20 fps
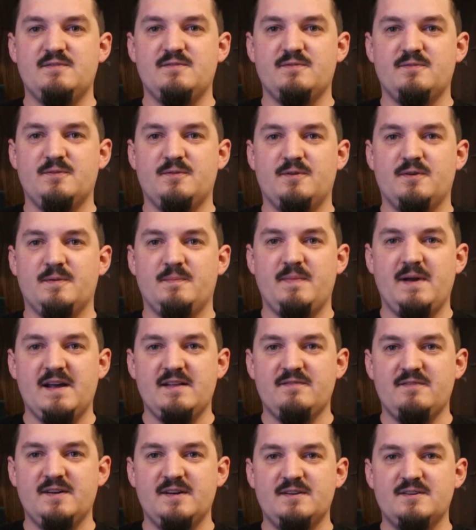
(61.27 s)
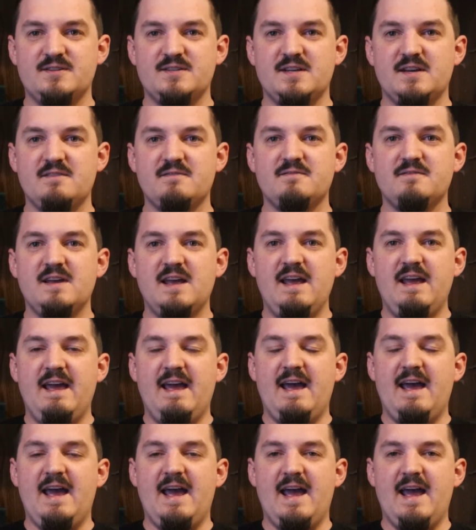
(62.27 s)
for Pathfinder stuff,
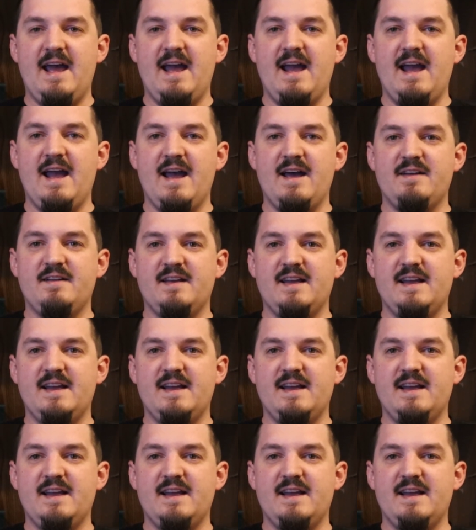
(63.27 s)
and